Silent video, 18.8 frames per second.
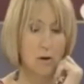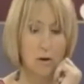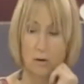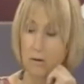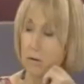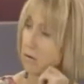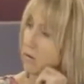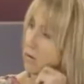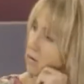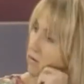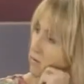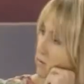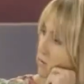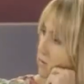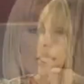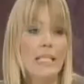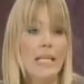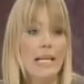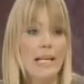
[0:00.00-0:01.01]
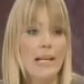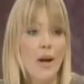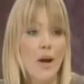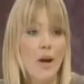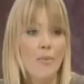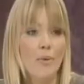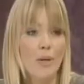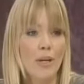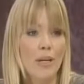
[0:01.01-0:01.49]
You know, chances are if you own a stately
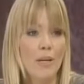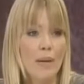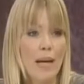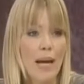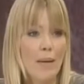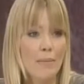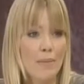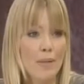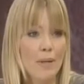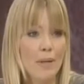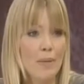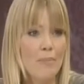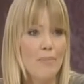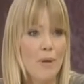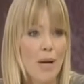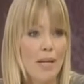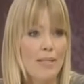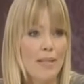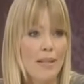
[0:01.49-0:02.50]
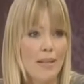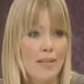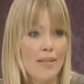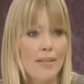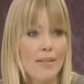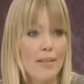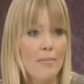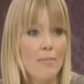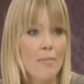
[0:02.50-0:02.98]
home, you're going to be absolutely breathless.
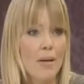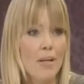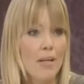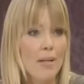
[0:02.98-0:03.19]
Potless. It's a